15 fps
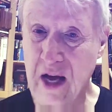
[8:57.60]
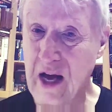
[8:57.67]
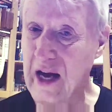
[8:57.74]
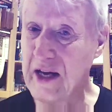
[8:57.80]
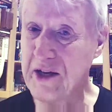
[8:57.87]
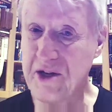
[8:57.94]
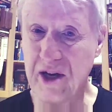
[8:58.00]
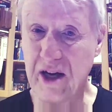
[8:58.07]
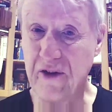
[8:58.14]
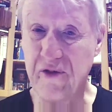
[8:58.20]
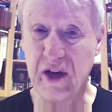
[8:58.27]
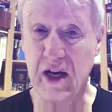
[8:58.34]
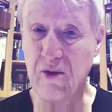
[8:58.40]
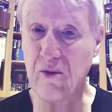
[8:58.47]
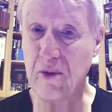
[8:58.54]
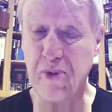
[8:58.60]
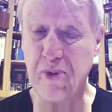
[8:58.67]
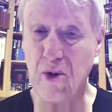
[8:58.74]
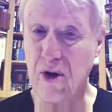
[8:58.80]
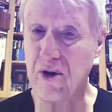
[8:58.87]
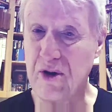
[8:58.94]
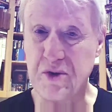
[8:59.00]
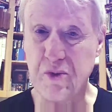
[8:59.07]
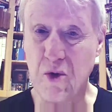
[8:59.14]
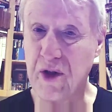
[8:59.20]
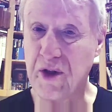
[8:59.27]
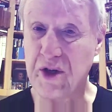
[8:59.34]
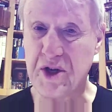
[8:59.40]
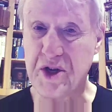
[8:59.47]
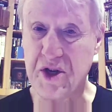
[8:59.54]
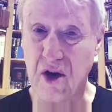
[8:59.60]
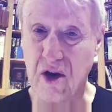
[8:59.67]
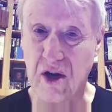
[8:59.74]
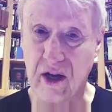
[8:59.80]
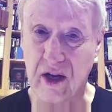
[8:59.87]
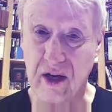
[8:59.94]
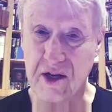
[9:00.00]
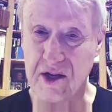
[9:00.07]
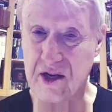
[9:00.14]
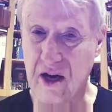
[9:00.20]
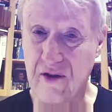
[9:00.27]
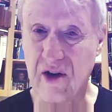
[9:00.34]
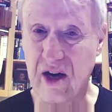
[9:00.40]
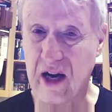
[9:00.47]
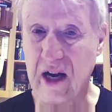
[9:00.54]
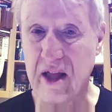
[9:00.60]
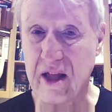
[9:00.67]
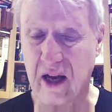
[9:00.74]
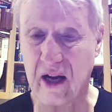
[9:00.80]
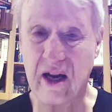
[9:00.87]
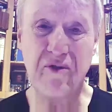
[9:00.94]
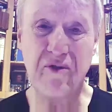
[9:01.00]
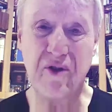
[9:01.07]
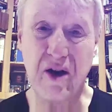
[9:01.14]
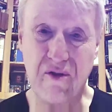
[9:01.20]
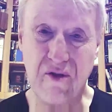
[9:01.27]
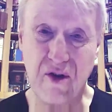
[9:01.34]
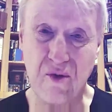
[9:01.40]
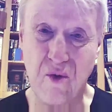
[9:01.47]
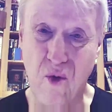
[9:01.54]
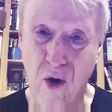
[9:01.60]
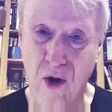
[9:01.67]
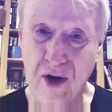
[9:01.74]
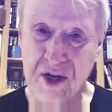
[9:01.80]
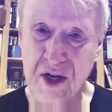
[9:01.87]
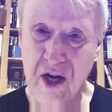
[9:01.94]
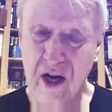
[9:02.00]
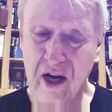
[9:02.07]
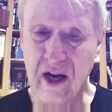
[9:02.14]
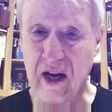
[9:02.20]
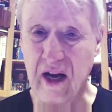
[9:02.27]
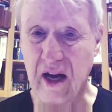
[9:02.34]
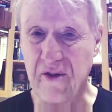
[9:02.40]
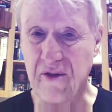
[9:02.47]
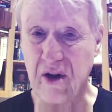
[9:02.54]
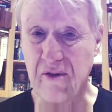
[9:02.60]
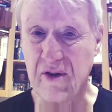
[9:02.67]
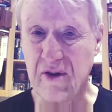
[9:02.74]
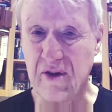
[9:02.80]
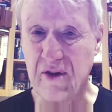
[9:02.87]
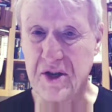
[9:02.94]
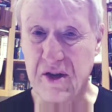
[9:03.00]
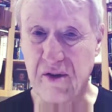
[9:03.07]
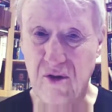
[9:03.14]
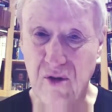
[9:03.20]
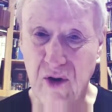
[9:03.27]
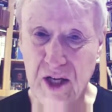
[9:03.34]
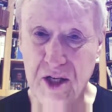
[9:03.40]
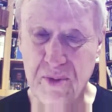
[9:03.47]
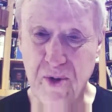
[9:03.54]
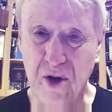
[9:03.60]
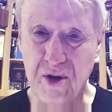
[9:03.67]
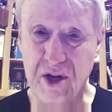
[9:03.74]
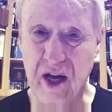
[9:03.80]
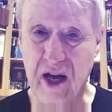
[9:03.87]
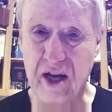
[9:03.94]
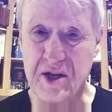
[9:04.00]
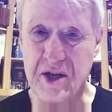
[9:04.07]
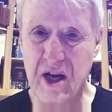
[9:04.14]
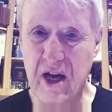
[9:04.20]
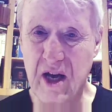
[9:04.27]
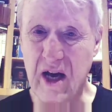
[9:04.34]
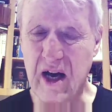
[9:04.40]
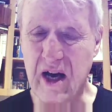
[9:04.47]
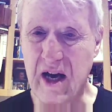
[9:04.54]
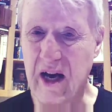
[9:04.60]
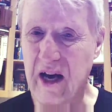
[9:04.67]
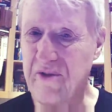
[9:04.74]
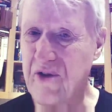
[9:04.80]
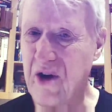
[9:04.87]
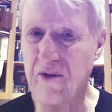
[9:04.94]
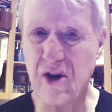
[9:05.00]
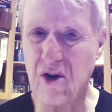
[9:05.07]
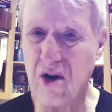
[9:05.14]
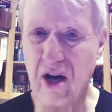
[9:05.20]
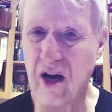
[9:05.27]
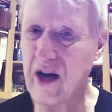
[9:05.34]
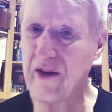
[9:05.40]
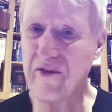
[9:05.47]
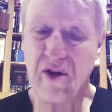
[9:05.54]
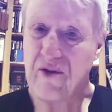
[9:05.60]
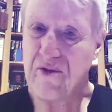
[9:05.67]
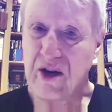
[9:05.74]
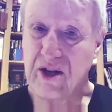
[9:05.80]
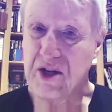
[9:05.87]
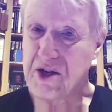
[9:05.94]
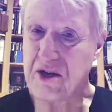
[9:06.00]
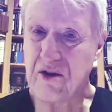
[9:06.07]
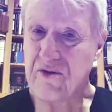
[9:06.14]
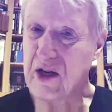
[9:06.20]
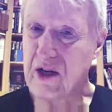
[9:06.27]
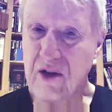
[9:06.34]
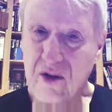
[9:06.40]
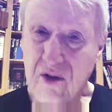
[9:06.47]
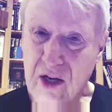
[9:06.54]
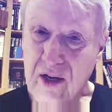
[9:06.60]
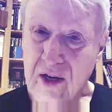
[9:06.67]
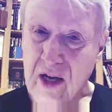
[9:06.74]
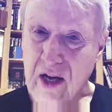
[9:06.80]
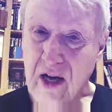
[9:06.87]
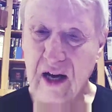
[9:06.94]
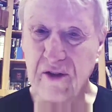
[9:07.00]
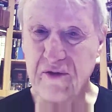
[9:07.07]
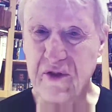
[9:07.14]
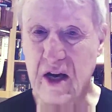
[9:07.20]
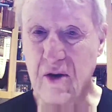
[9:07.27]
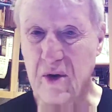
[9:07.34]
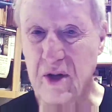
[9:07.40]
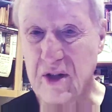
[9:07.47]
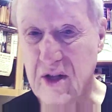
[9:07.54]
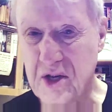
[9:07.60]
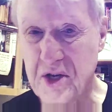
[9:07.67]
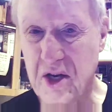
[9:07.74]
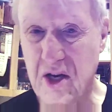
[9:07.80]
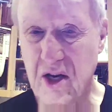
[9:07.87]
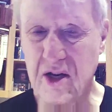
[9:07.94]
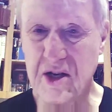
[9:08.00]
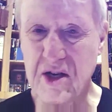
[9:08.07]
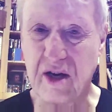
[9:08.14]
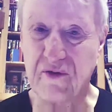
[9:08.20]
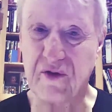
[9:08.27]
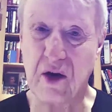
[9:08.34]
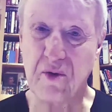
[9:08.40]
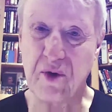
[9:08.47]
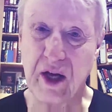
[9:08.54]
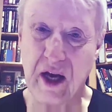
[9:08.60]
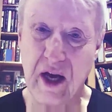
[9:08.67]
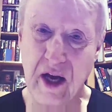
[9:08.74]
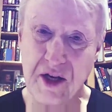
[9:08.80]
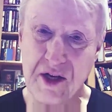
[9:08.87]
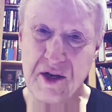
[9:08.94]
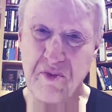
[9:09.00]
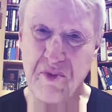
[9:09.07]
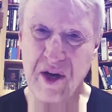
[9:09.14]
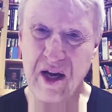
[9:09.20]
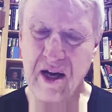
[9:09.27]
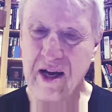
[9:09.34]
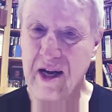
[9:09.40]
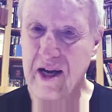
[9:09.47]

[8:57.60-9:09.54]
I tell you, if any reporter is worth his salt and he's covered anything, and covered wars and I've covered civil rights protests, I've covered the Soviet Union. I've dealt with dissidents. I've dealt with the KGB.